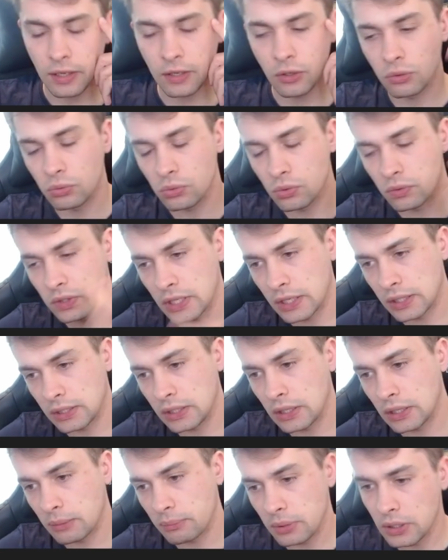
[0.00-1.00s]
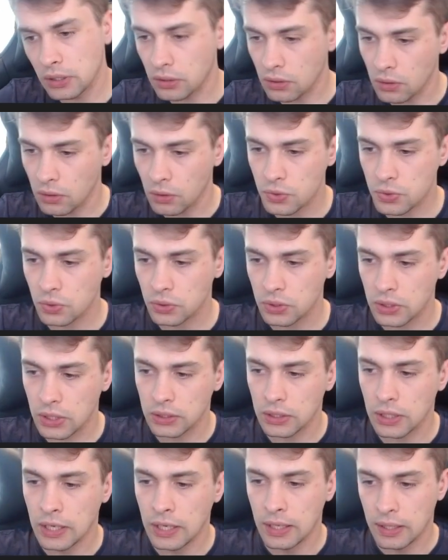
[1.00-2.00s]
with the idea being also that
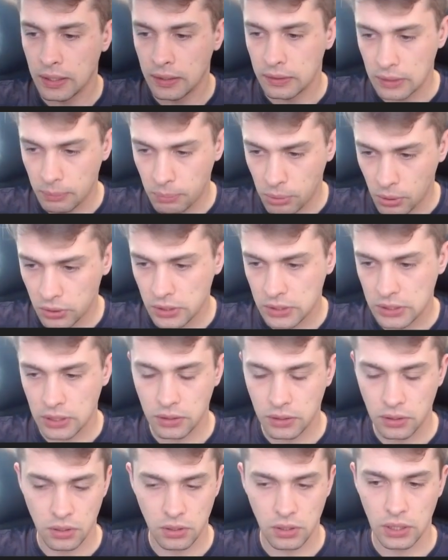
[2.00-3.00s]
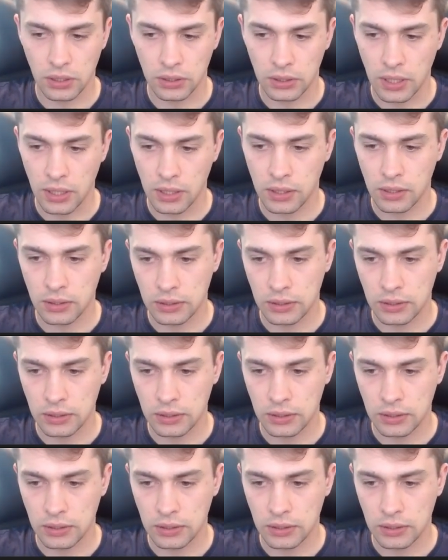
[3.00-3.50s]
the pawn is under the attack,